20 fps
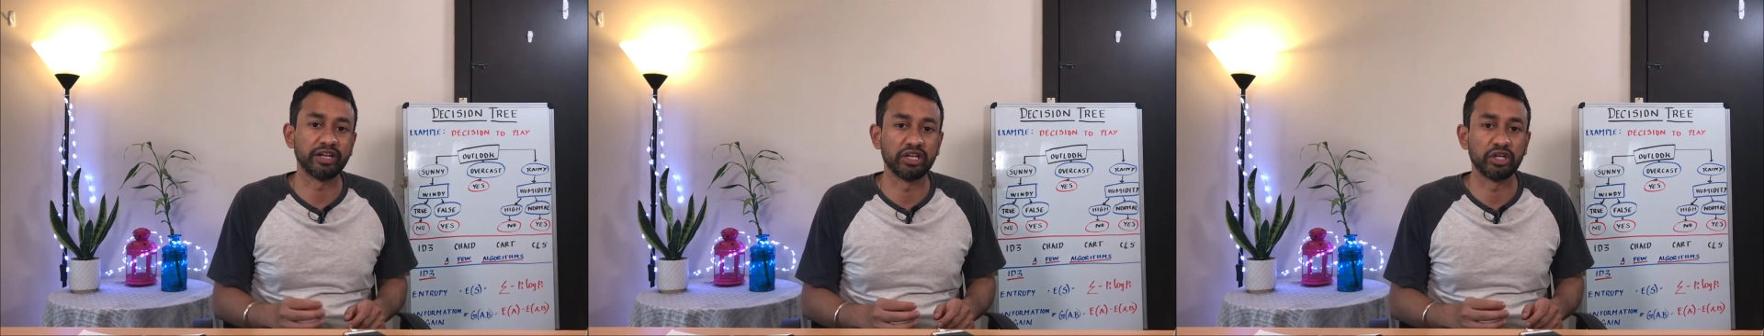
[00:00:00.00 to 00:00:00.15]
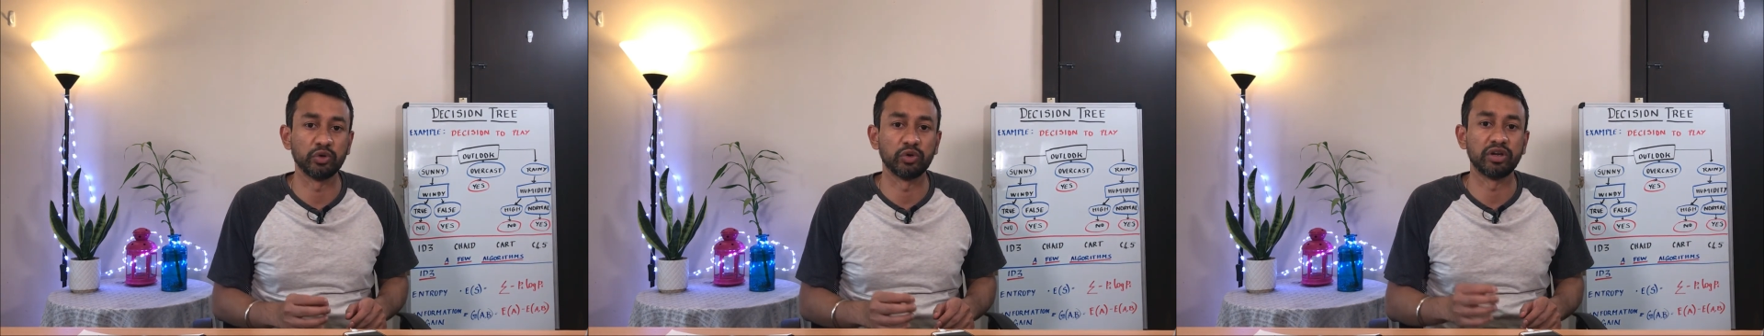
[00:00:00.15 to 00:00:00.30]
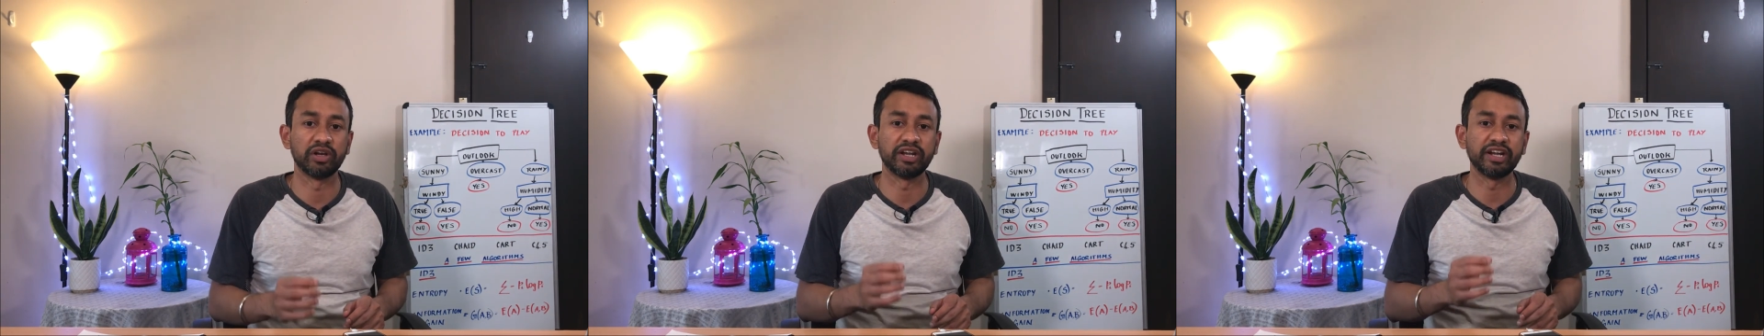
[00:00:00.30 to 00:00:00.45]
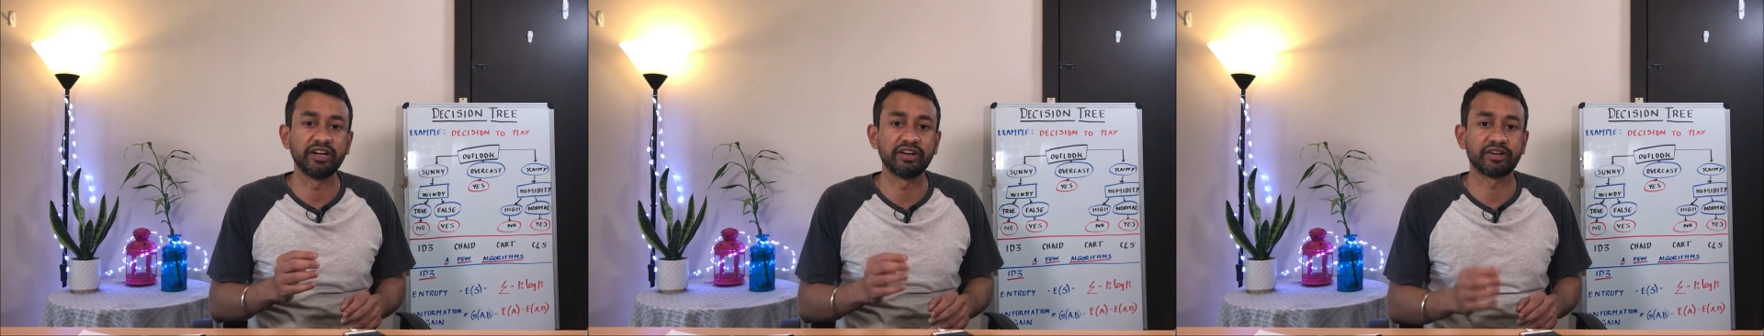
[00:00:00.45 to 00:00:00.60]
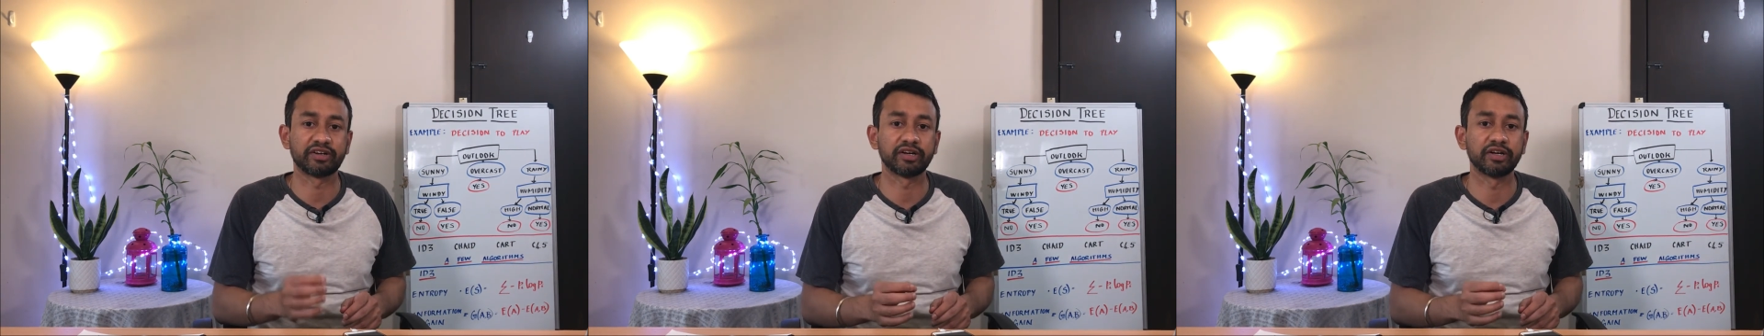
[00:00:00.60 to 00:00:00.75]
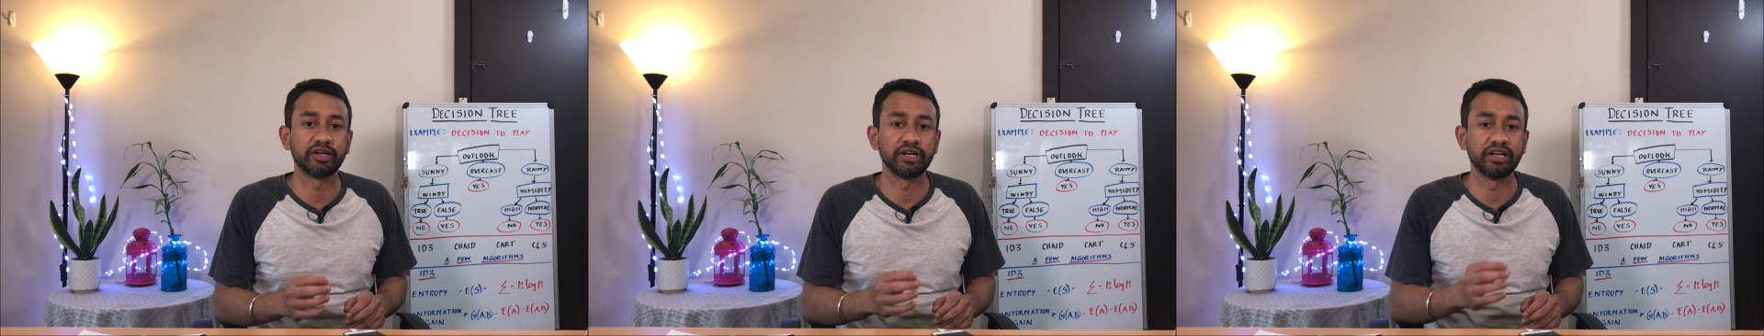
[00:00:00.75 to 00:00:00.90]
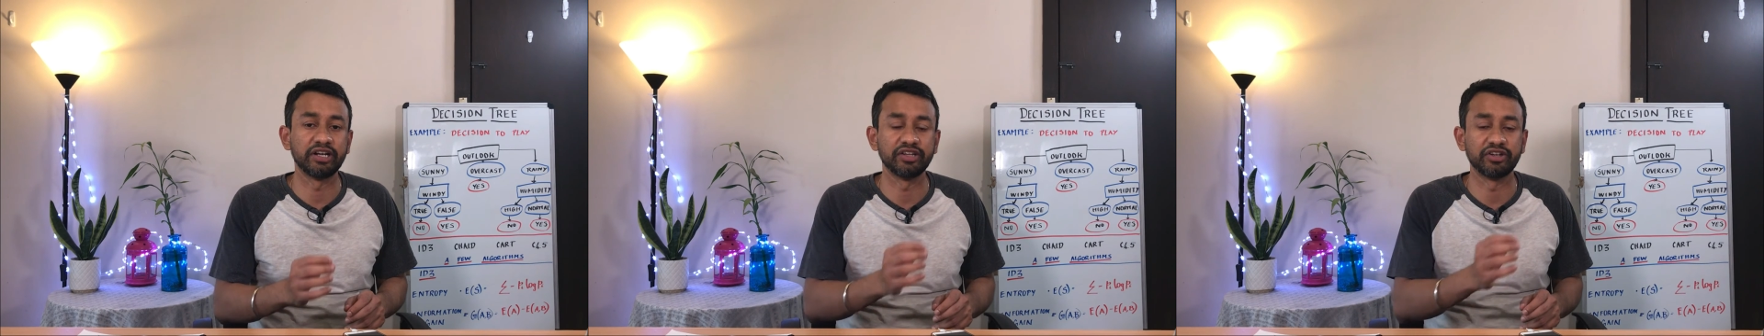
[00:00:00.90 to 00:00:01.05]
you a link
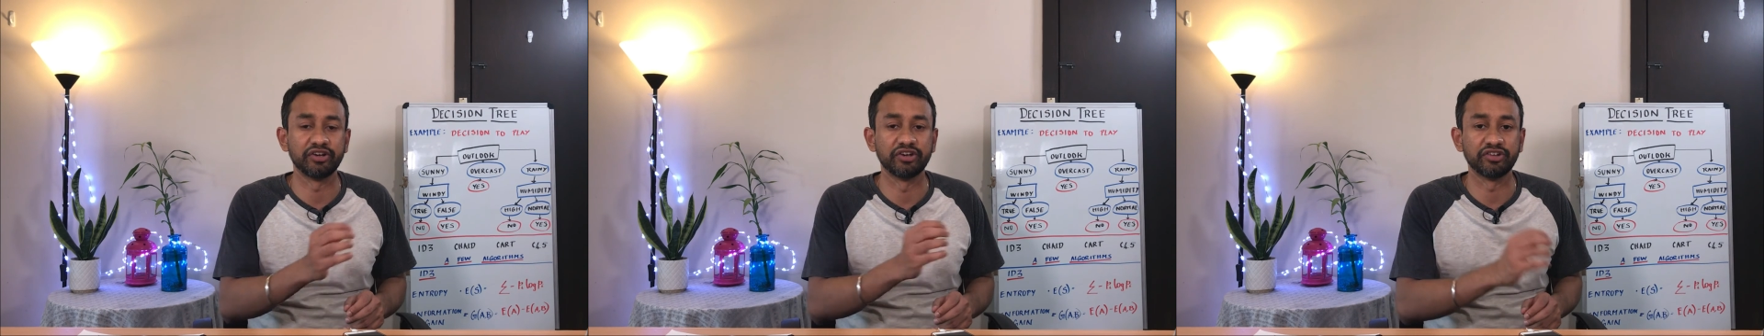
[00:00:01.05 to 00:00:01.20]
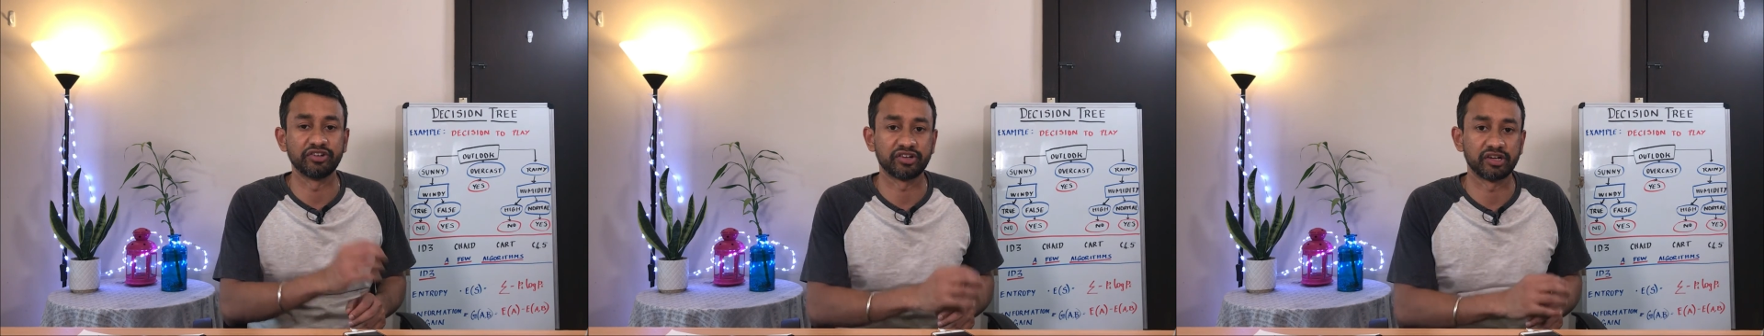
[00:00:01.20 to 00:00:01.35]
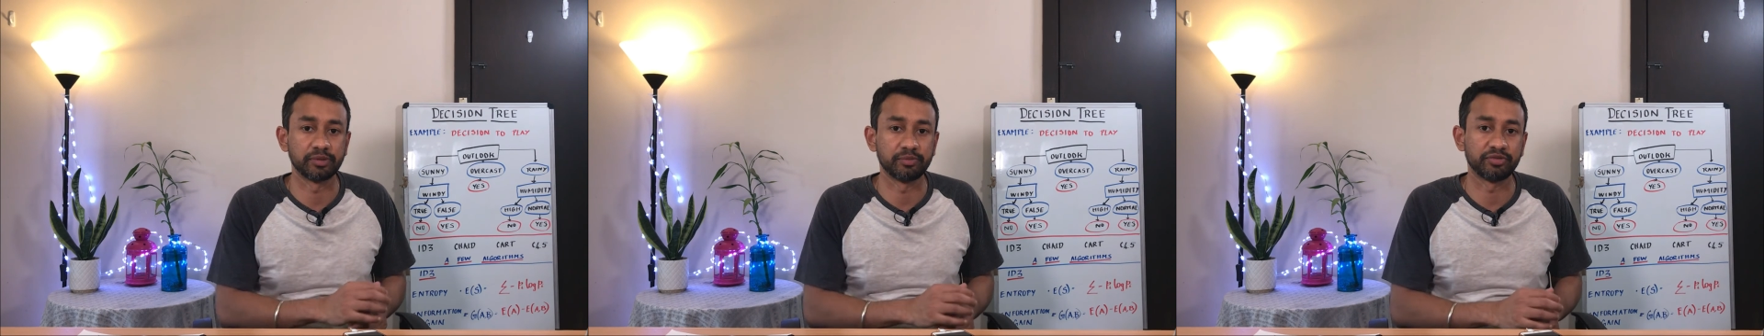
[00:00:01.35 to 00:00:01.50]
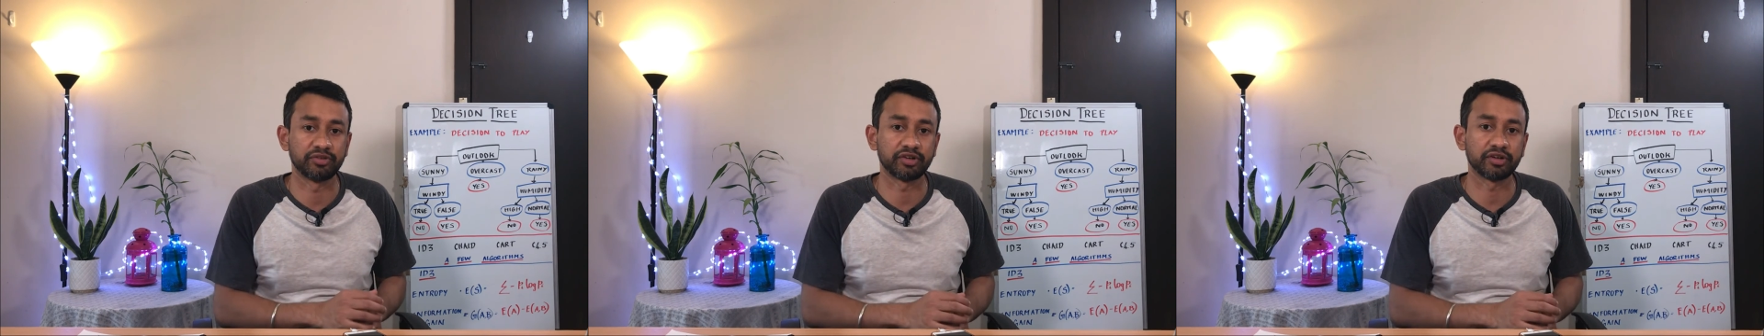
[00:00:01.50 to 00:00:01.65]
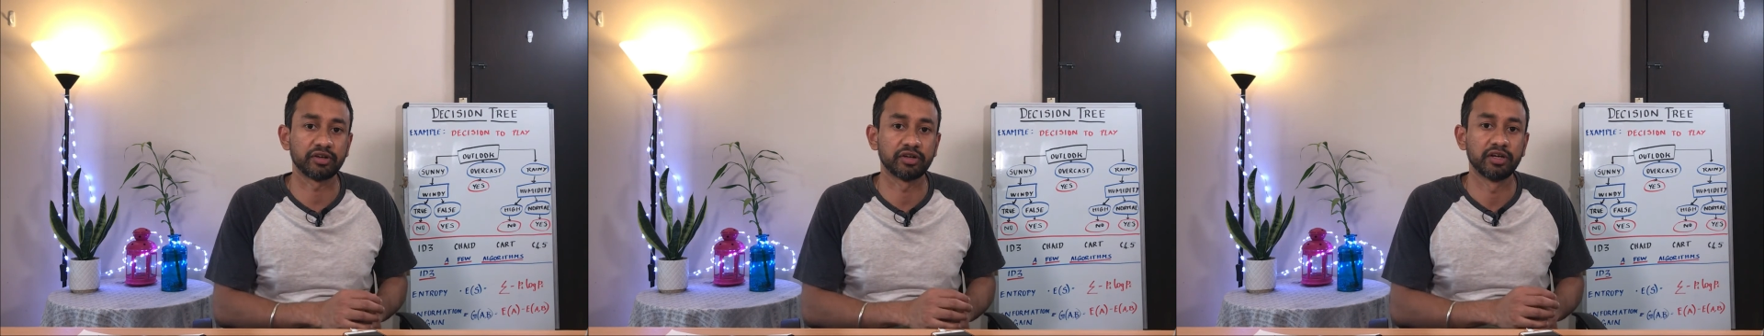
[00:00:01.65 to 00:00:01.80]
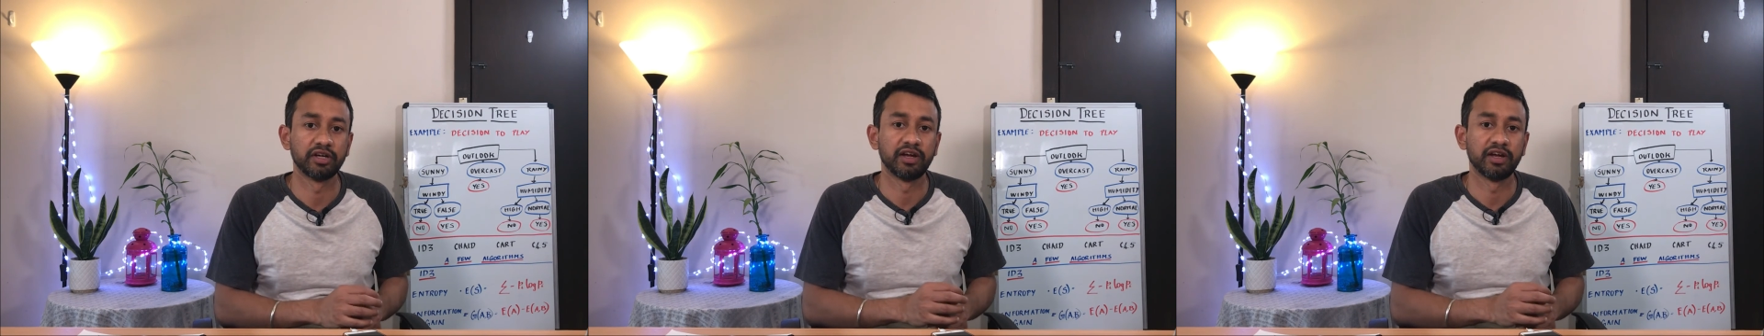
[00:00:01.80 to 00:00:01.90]
in the description